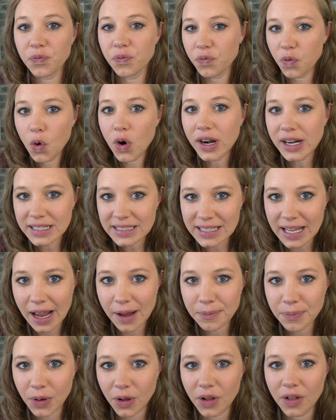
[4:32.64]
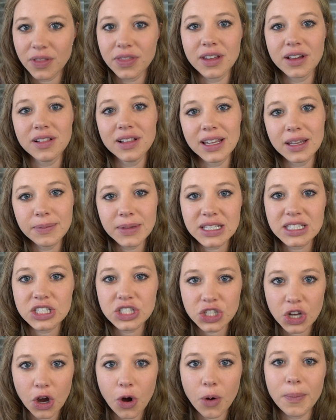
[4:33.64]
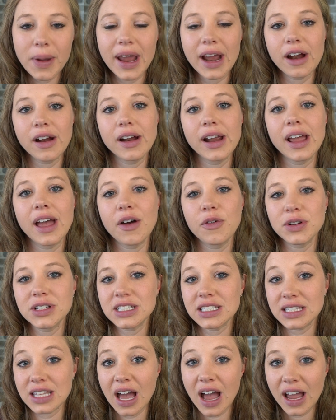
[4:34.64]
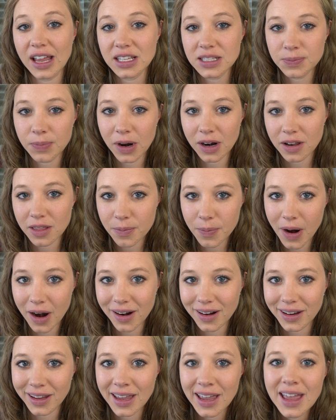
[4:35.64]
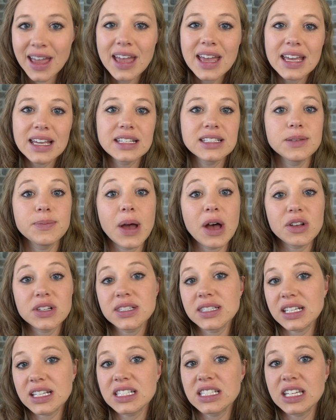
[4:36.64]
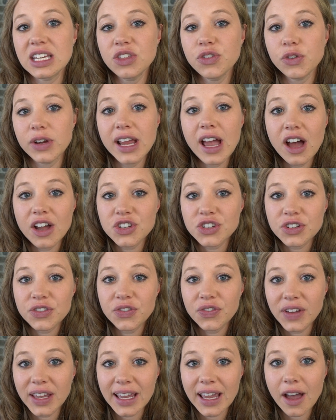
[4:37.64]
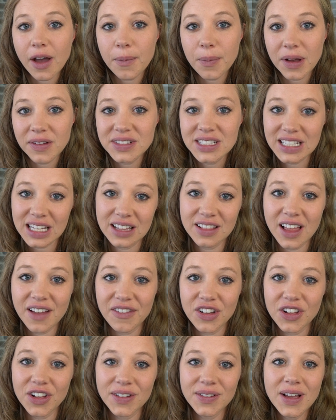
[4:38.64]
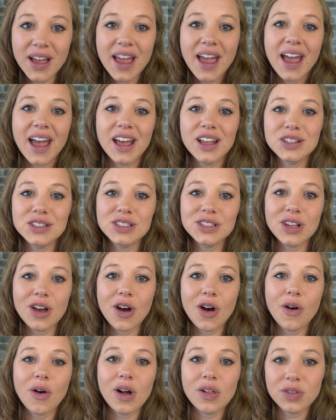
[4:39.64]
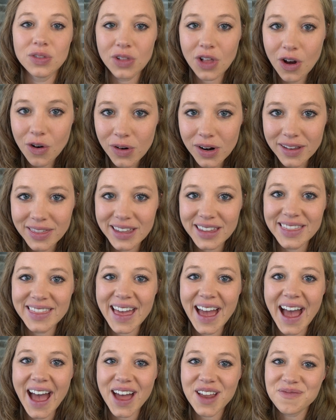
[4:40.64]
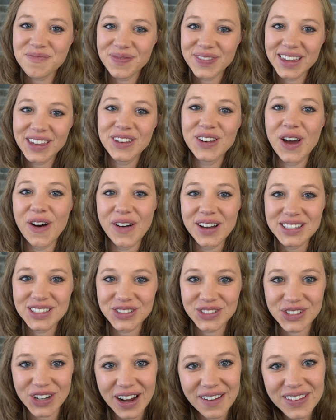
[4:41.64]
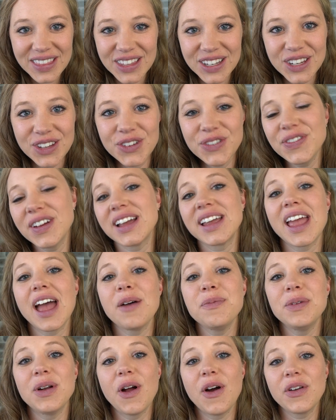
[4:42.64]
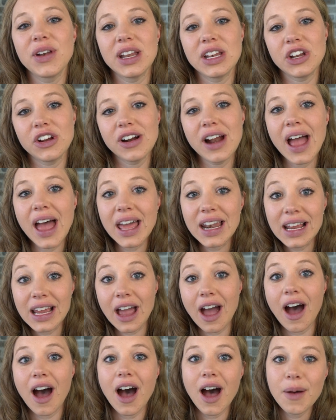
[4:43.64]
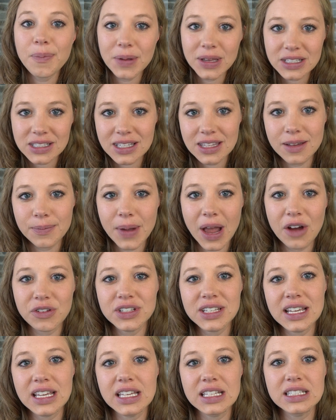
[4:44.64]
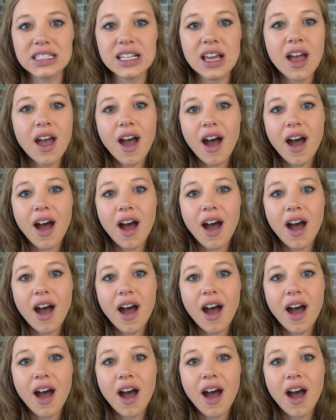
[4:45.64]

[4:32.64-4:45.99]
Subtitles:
for example, the Clingman's Dome area, which is the highest part of the park, is about 6,300 feet above sea level. And so lower than that, as you're driving the Newfound Gap Road and you're heading up into the mountains,